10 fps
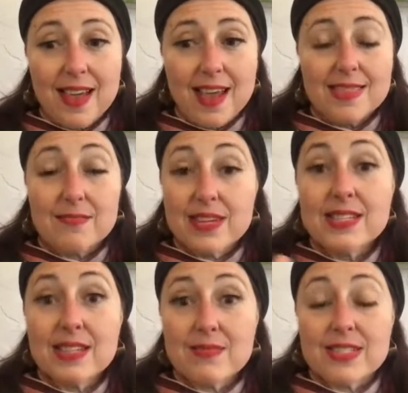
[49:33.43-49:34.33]
And the
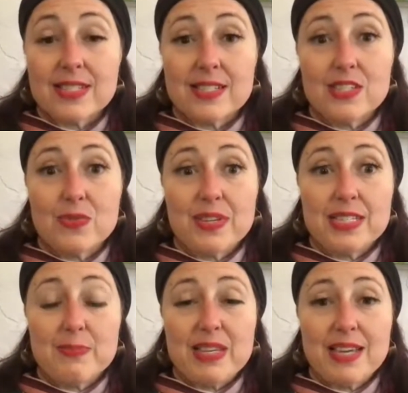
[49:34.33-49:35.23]
reason I wasn't going to do it
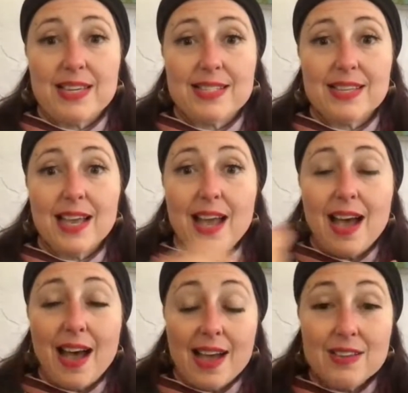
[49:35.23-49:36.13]
is because
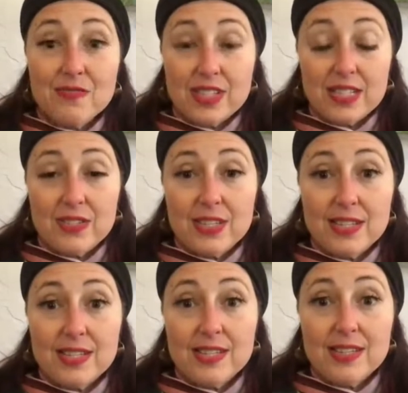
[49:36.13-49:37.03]
I felt
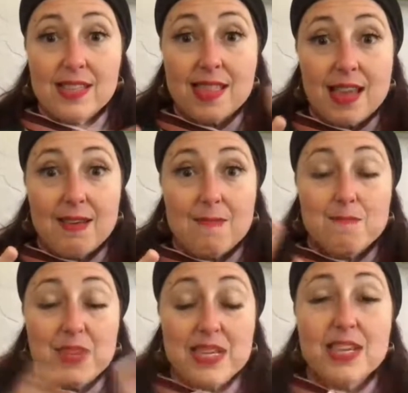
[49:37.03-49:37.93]

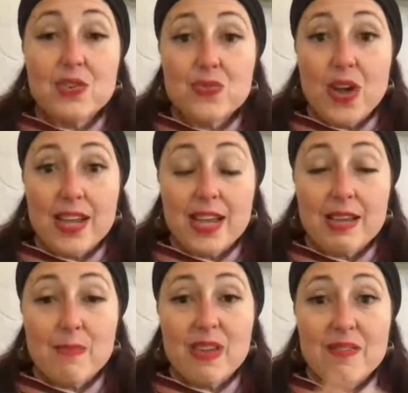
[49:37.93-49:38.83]
that being who I
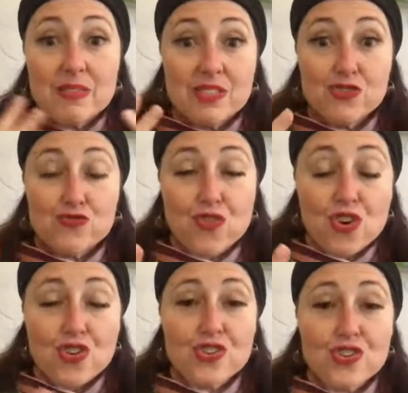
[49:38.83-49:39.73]
am, a very
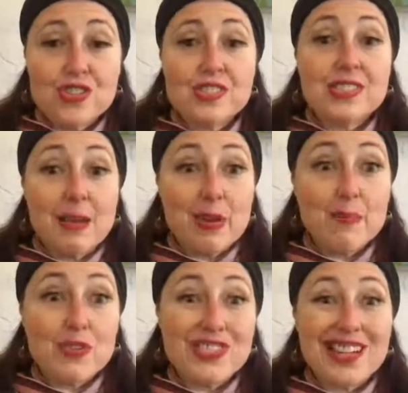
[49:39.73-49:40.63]
strong dominant
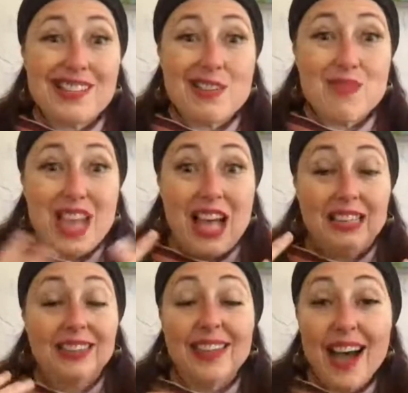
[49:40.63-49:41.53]
personality with a
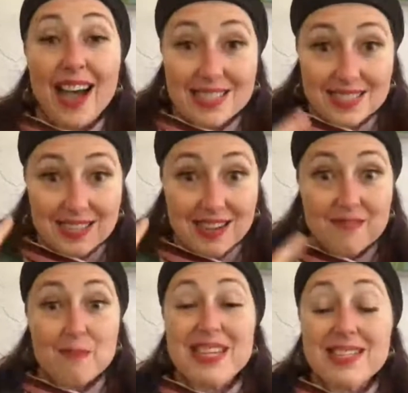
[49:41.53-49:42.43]
lot
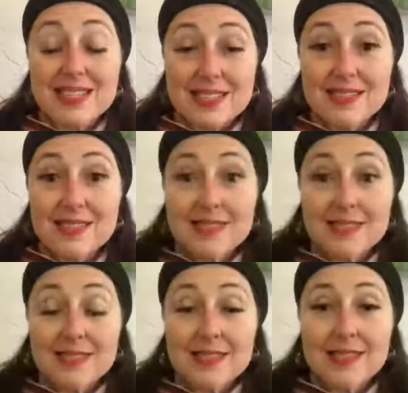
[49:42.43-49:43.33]
of opinions,